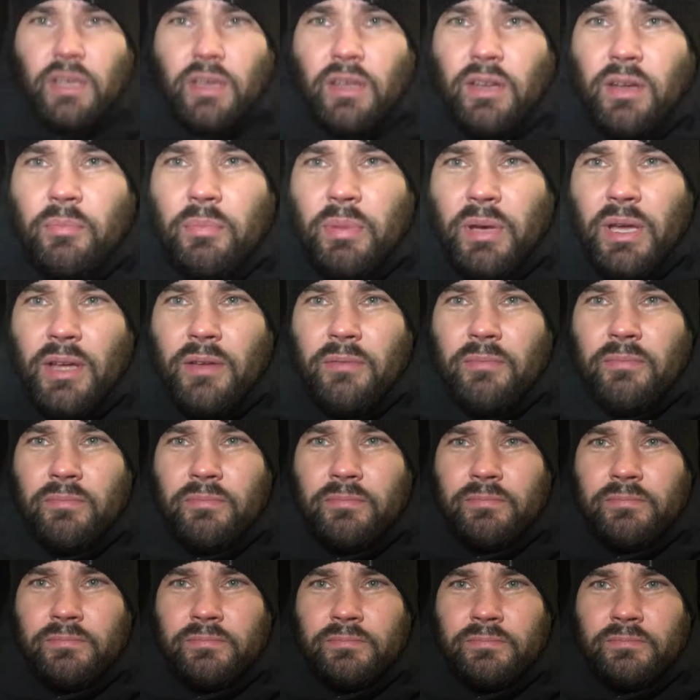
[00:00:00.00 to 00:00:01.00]
going to be.
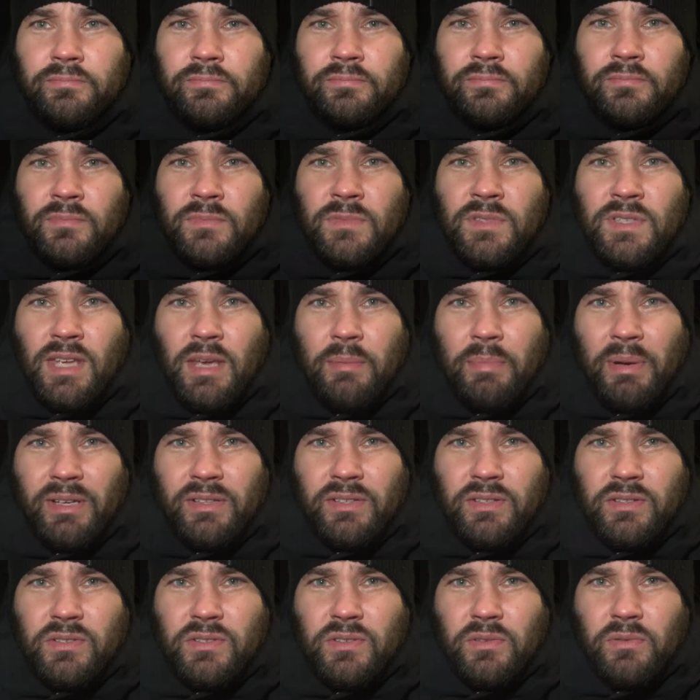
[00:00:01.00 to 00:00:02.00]
Let's get back
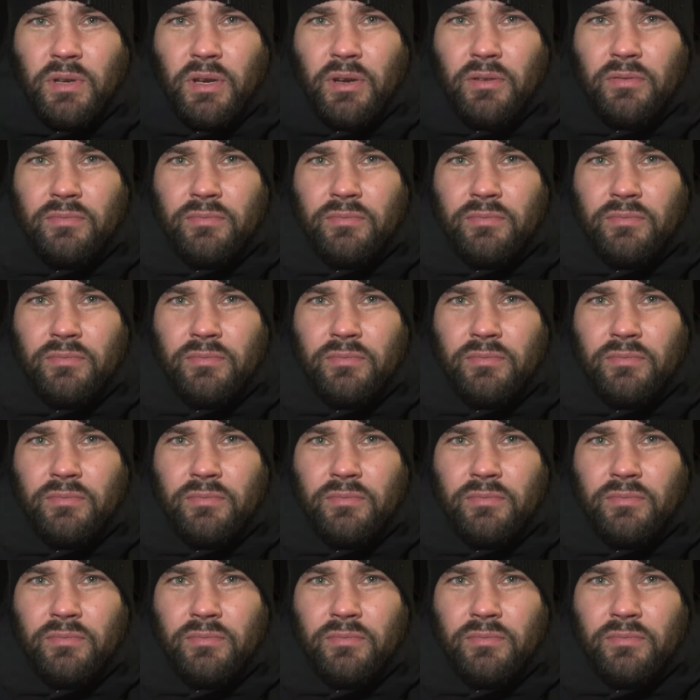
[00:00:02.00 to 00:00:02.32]
to the studio.